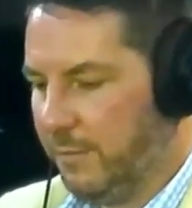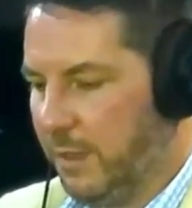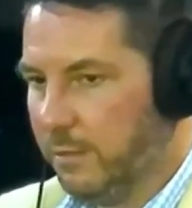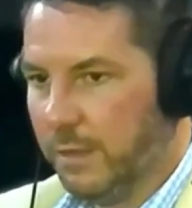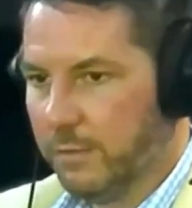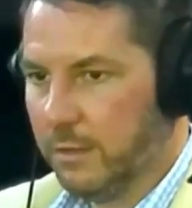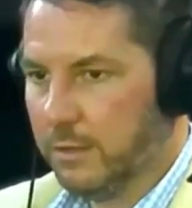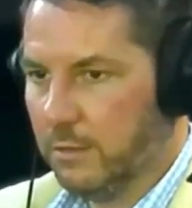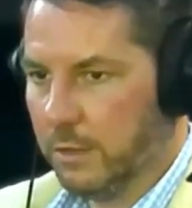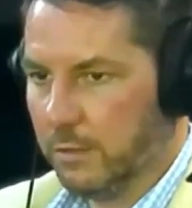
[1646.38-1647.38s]
we have a
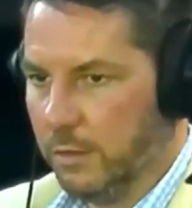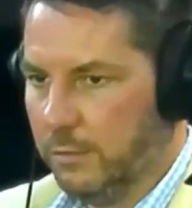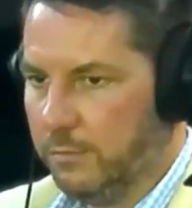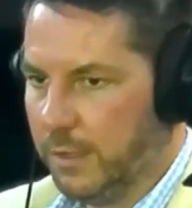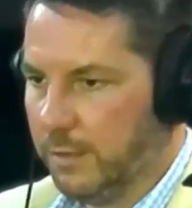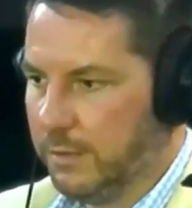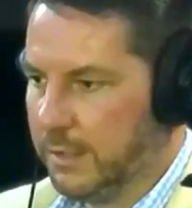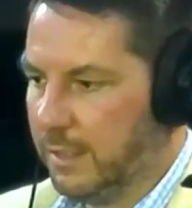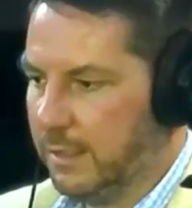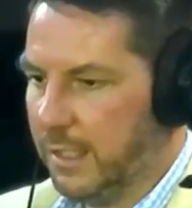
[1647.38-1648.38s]
good core group.
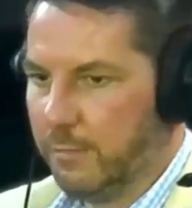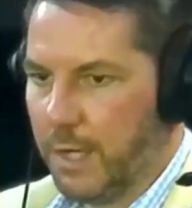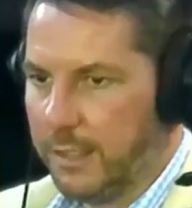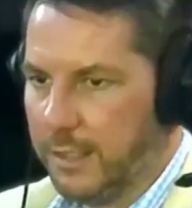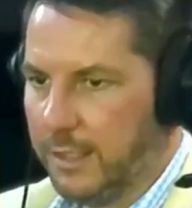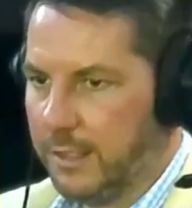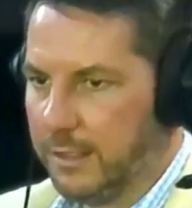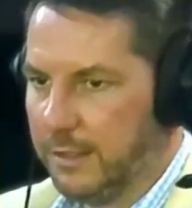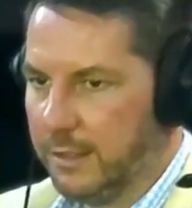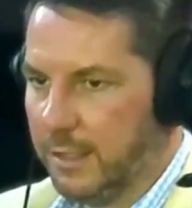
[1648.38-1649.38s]
Everyone's kind of like-minded,
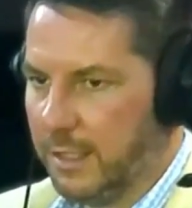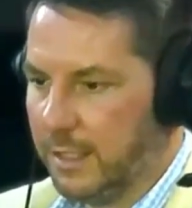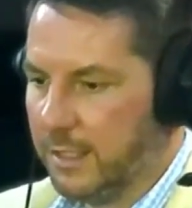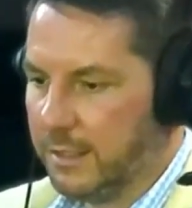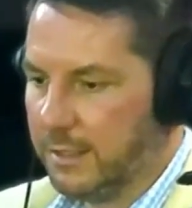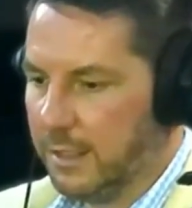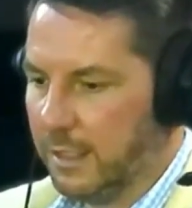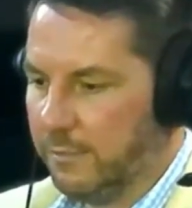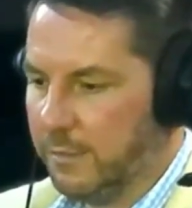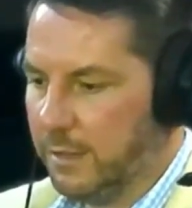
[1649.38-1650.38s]
and
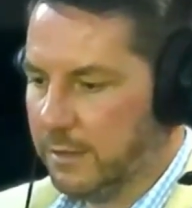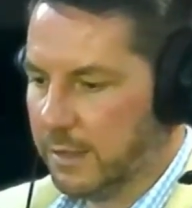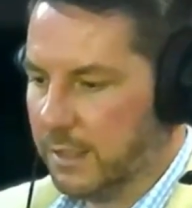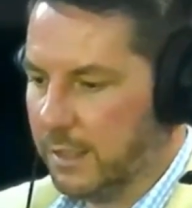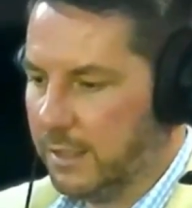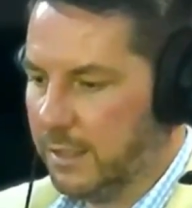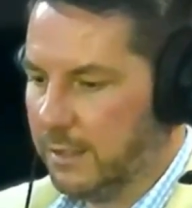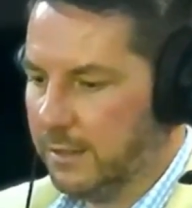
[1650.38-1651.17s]
it's exciting.